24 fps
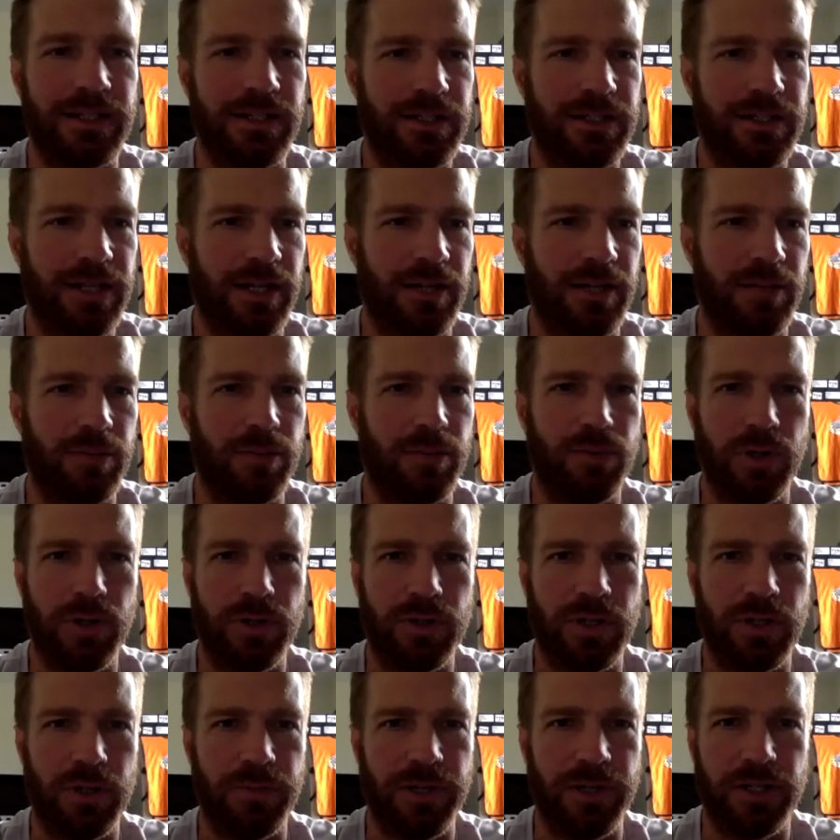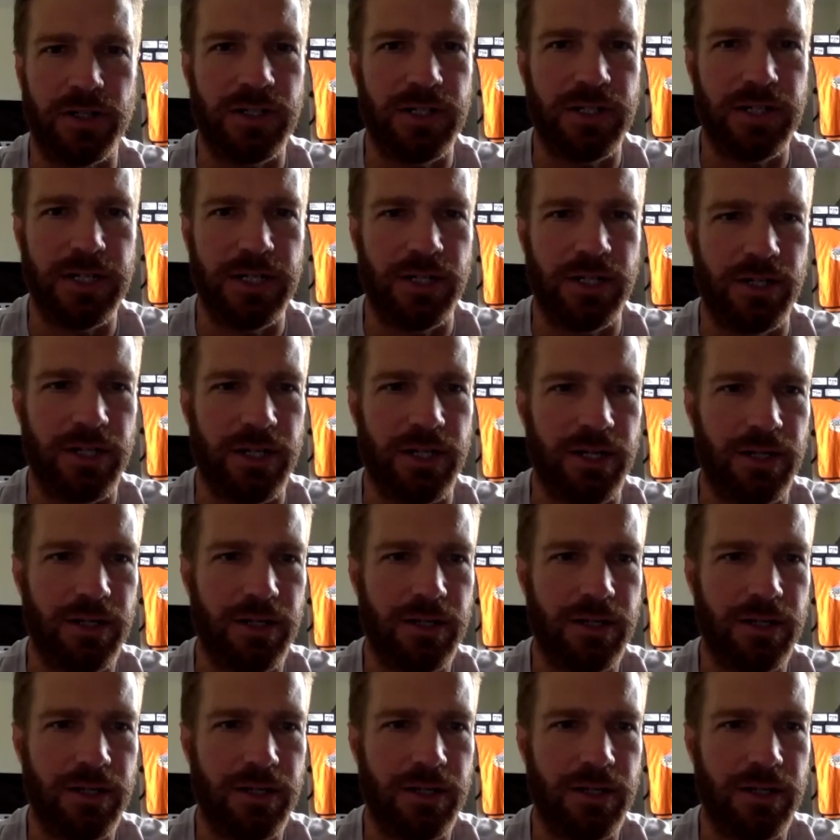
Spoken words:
You kind of broke up there. I couldn't hear you.